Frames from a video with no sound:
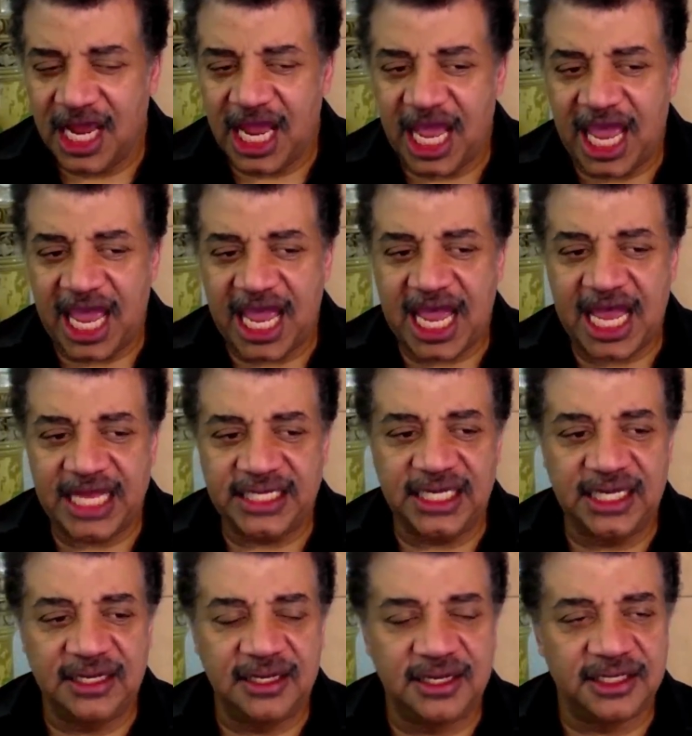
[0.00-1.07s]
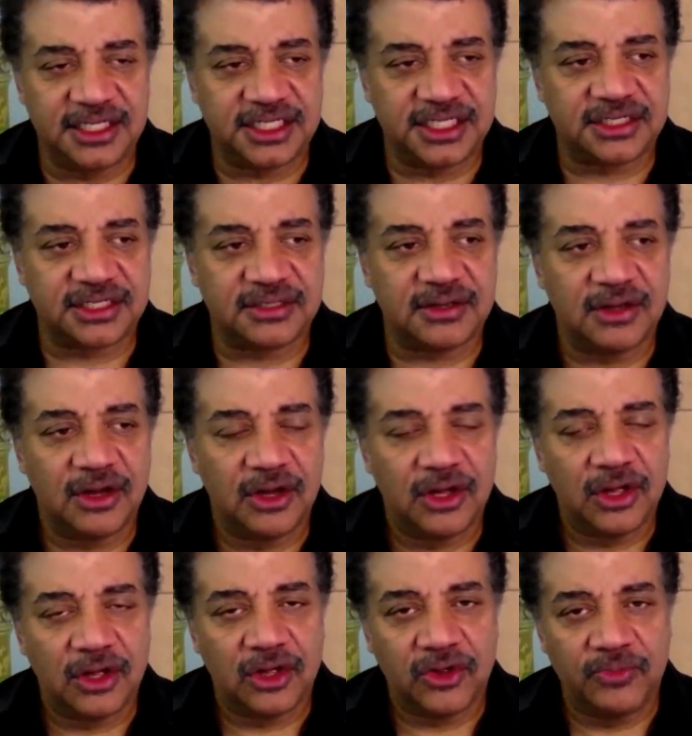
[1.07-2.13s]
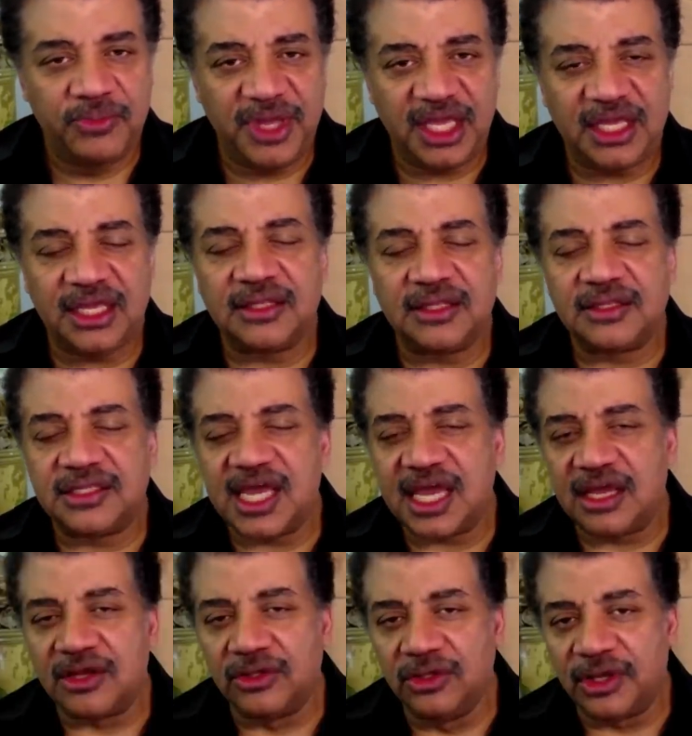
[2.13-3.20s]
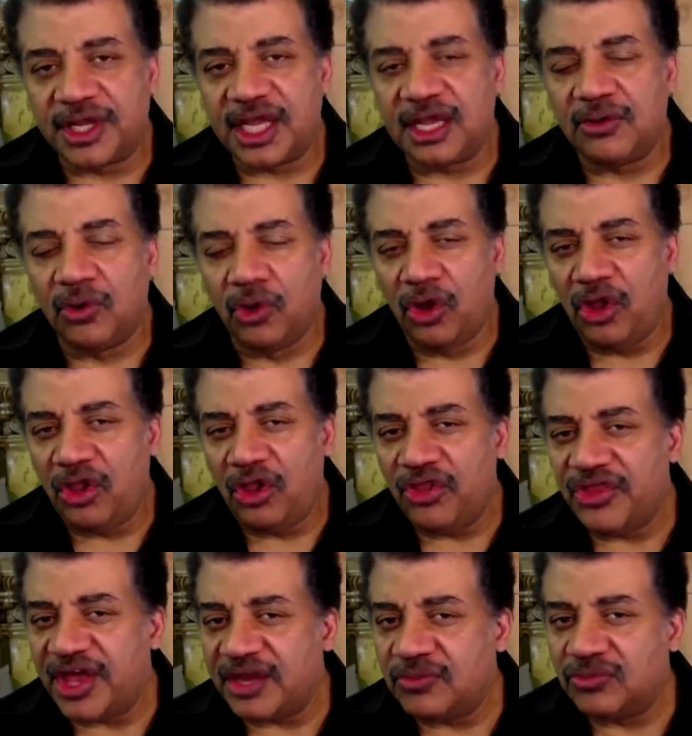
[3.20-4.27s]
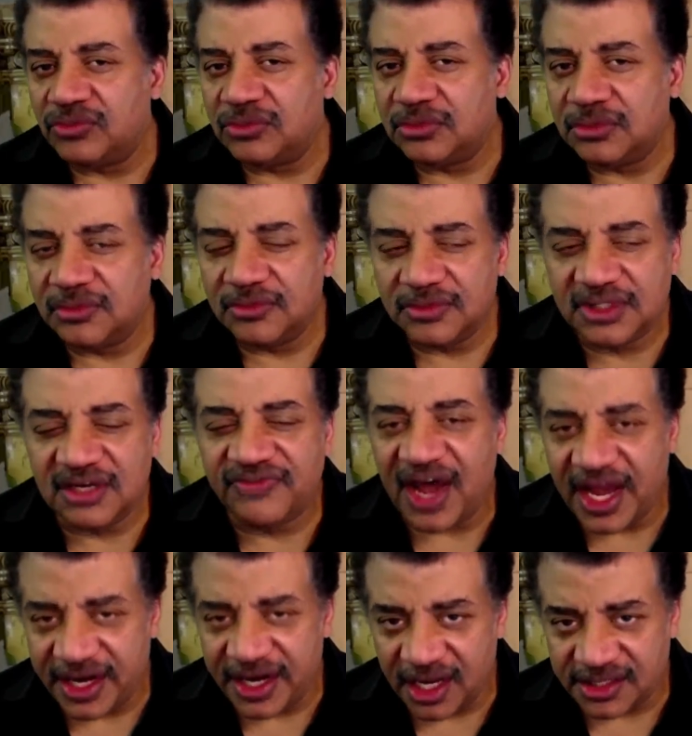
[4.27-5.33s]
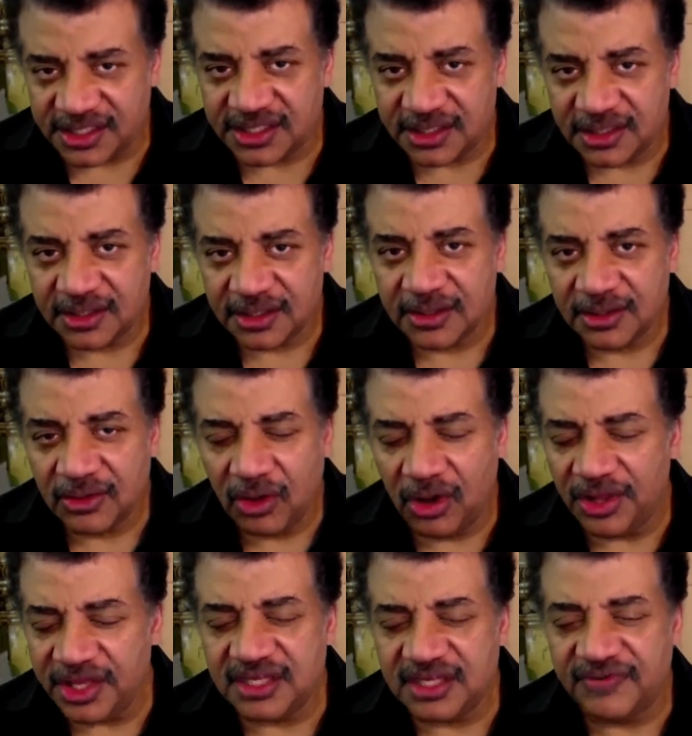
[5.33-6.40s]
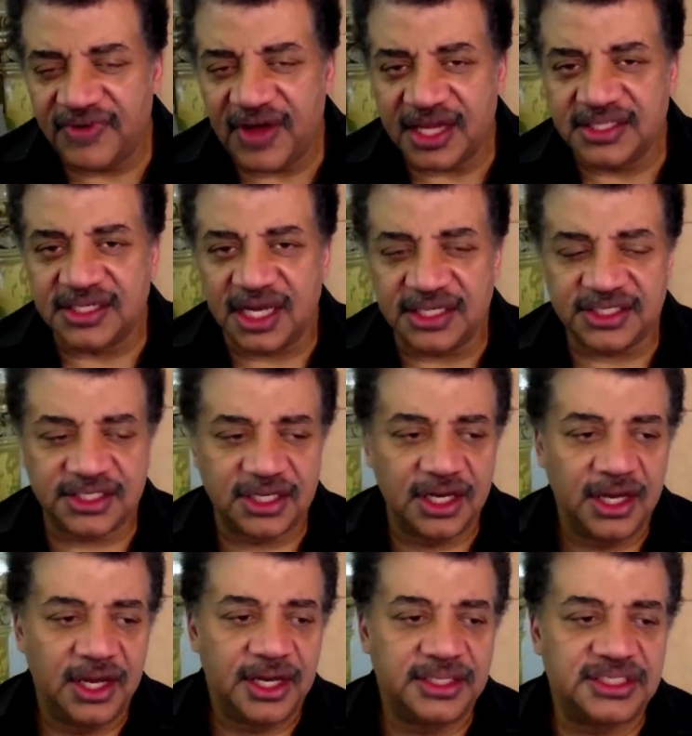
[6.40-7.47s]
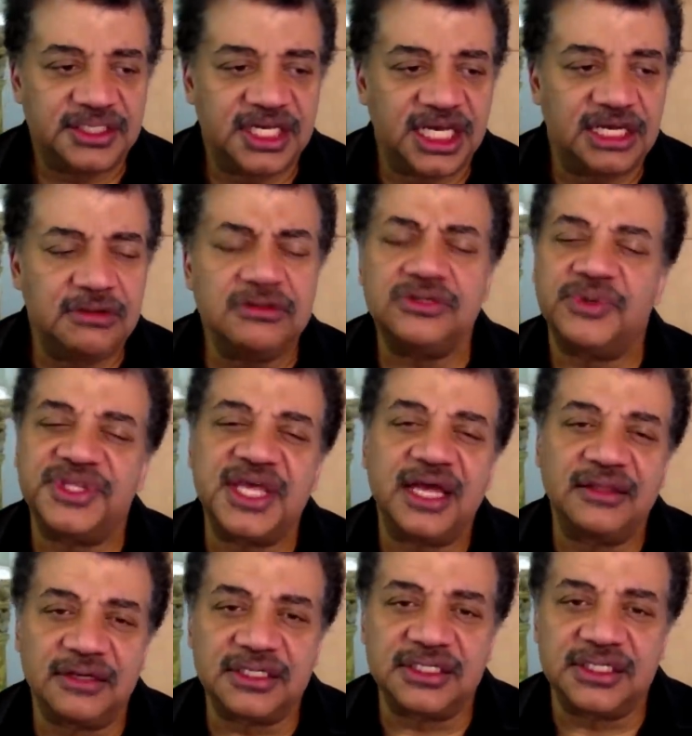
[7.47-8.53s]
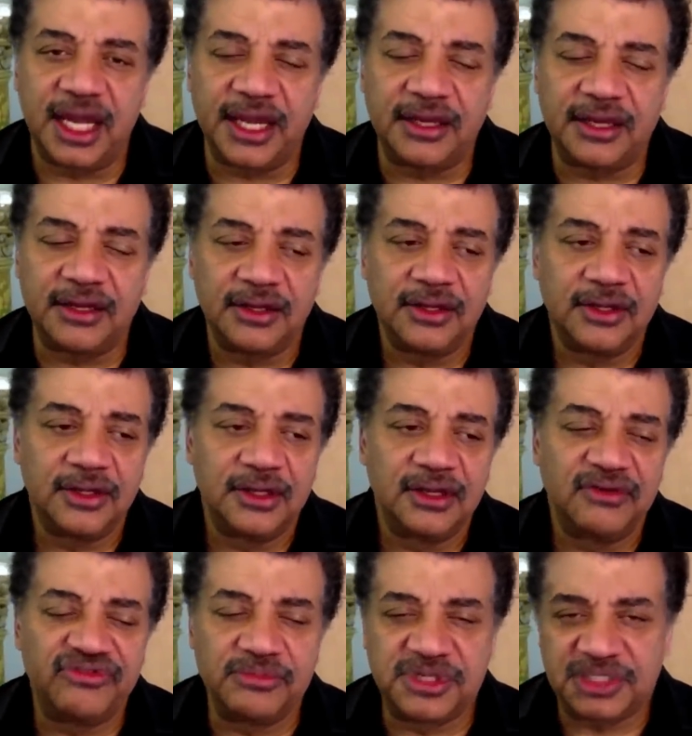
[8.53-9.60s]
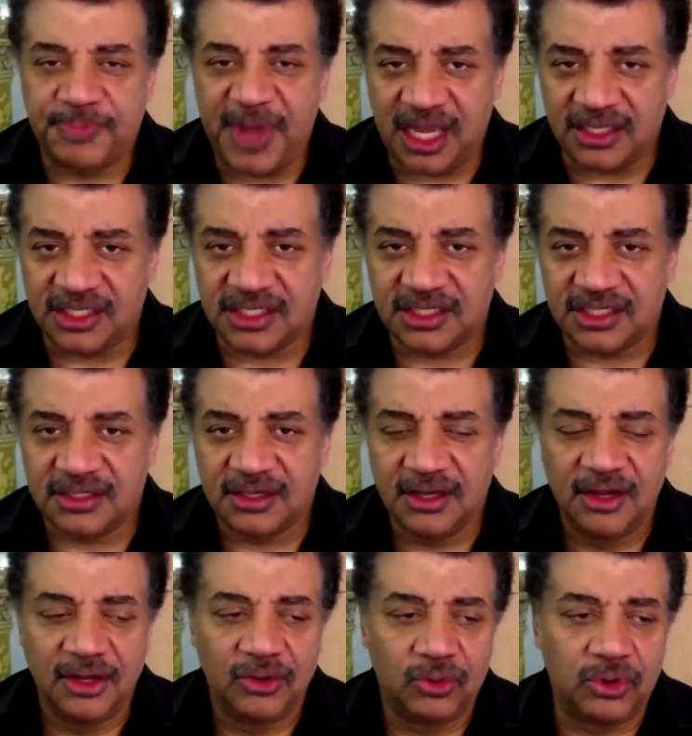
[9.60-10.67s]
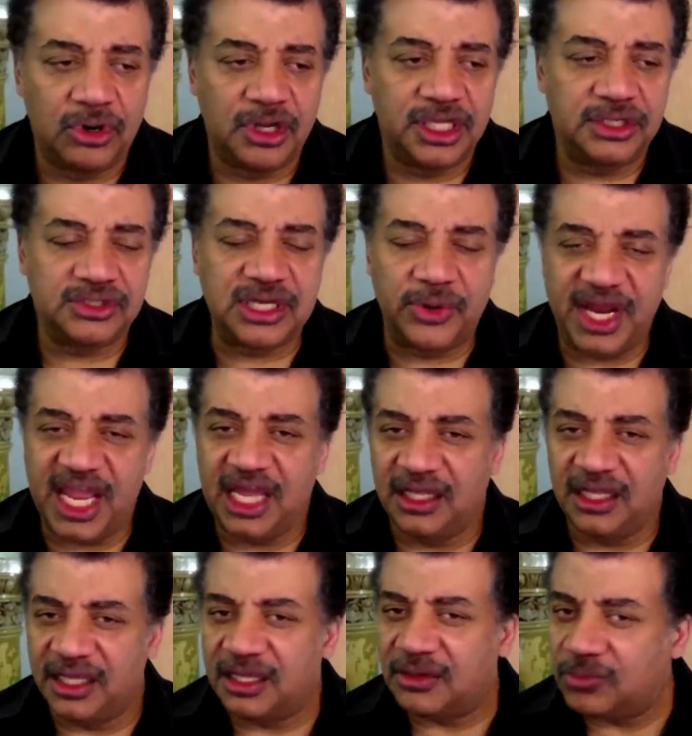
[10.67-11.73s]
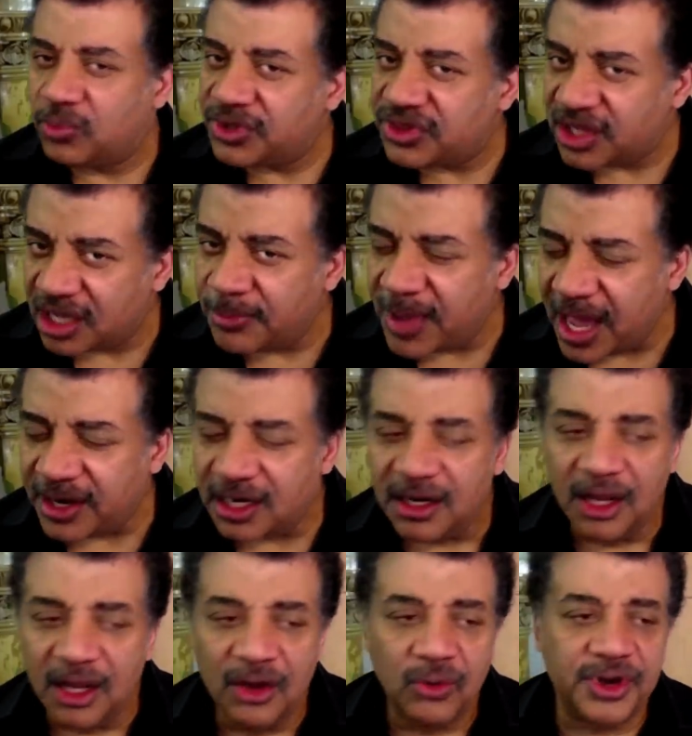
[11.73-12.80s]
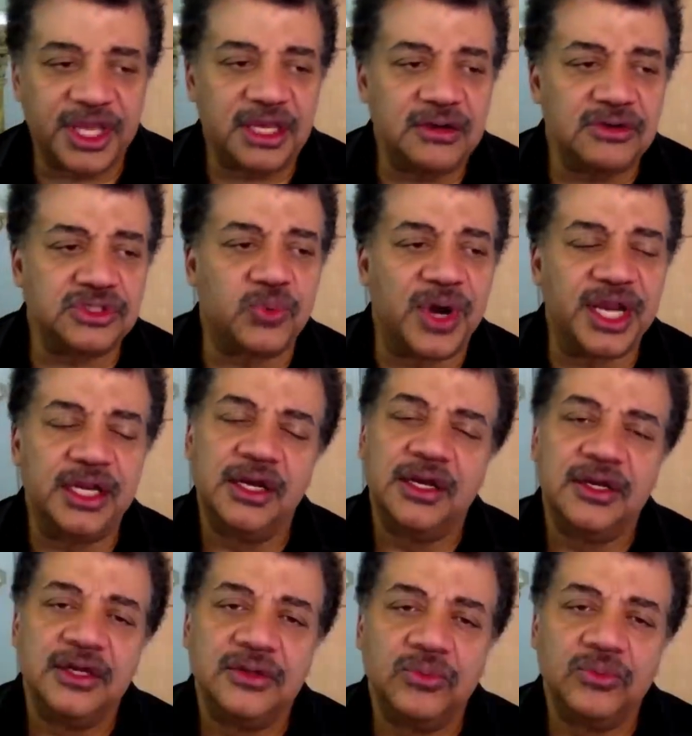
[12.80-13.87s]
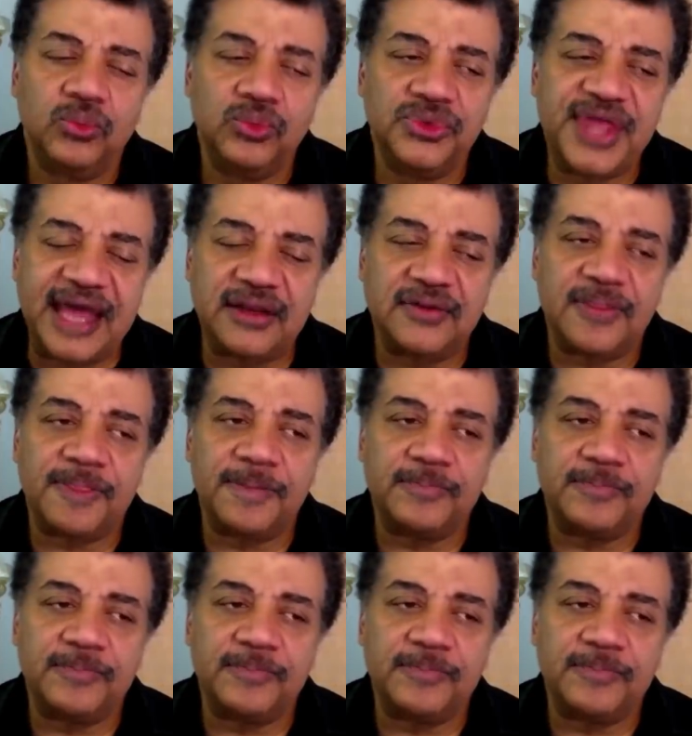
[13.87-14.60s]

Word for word: And it is me taking a look at all that divides us, and saying, here's what that looks like from space, or here's how an alien would think about it, or here's what that